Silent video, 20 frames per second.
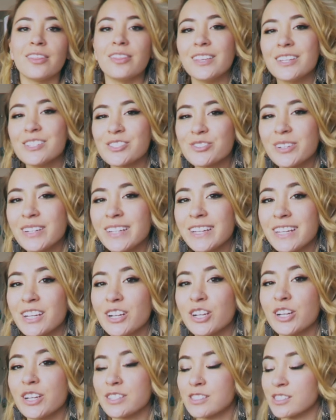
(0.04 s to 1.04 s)
This right
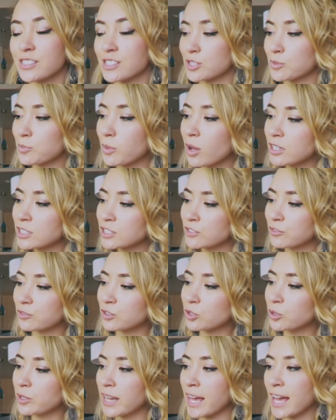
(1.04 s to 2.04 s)
here is the smallest
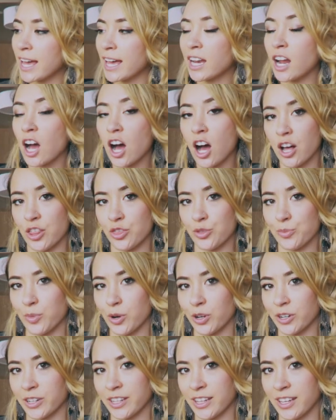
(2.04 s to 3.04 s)
fluid head on the
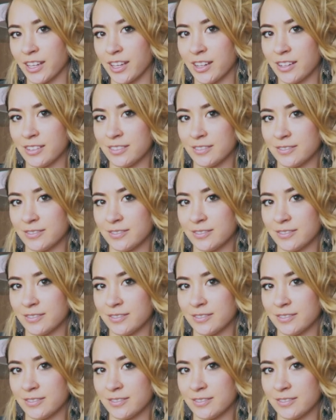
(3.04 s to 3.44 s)
market.